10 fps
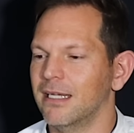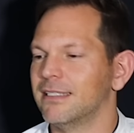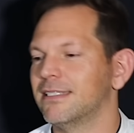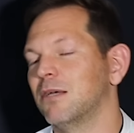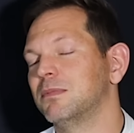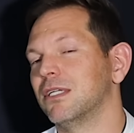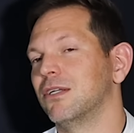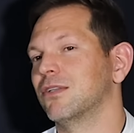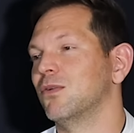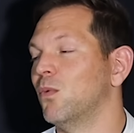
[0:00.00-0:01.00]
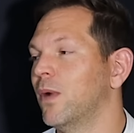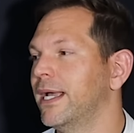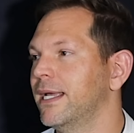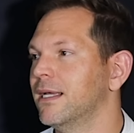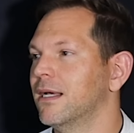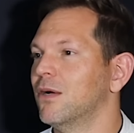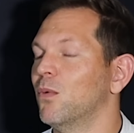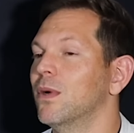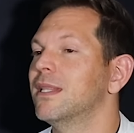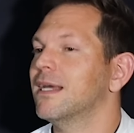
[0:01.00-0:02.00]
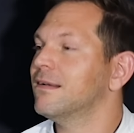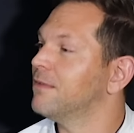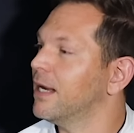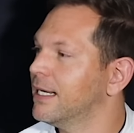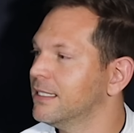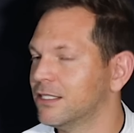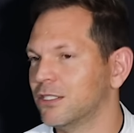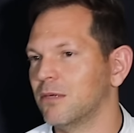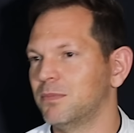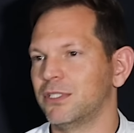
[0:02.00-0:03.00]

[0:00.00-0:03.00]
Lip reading: stops along the way with that finance job.